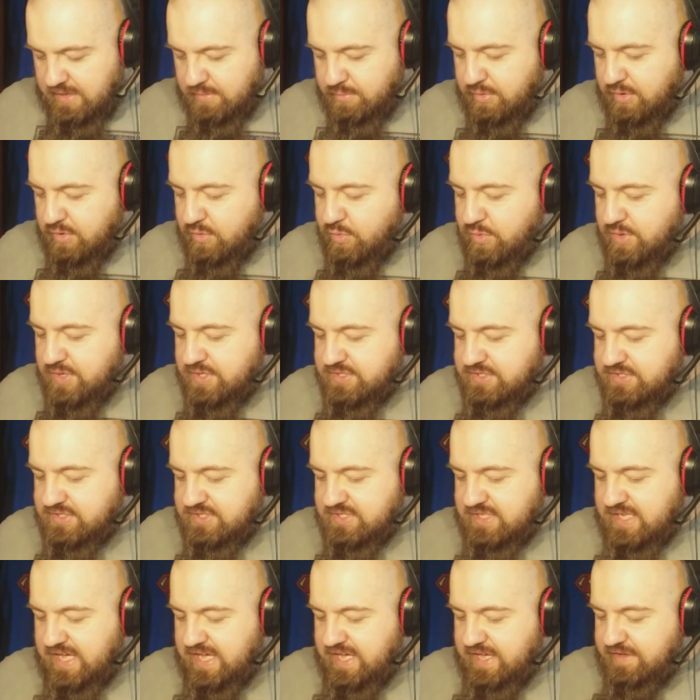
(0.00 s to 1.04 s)
But
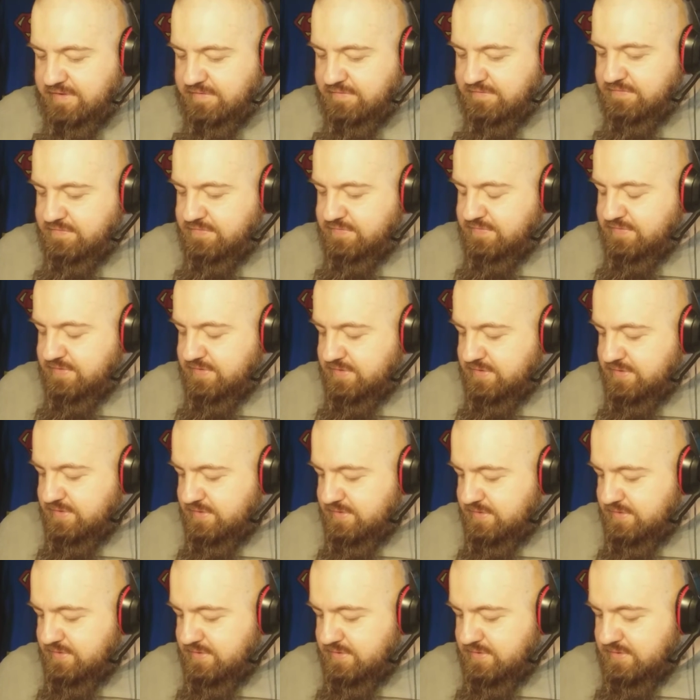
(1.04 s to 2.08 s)
once I've
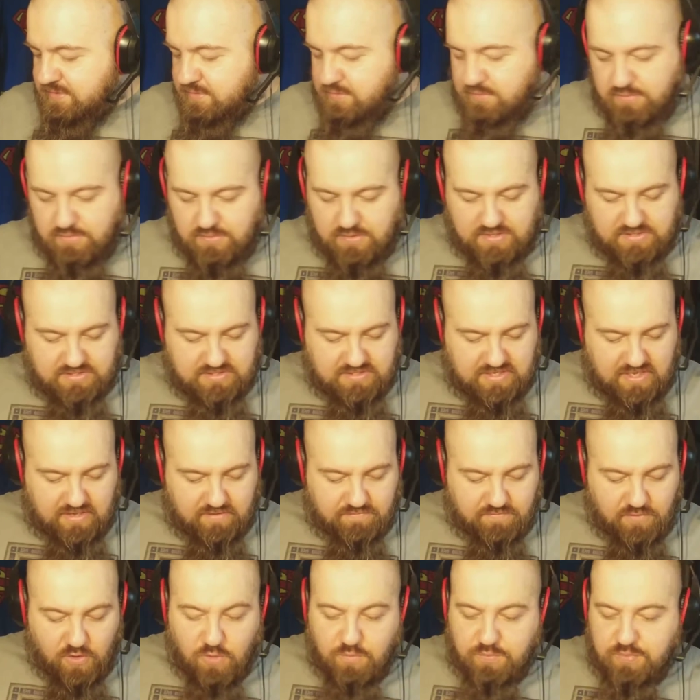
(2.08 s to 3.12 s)

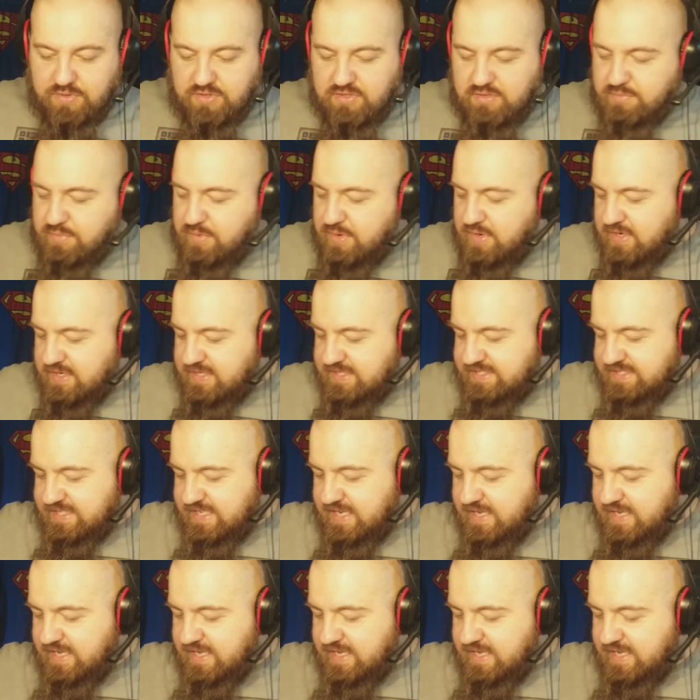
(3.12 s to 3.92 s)
opened the box,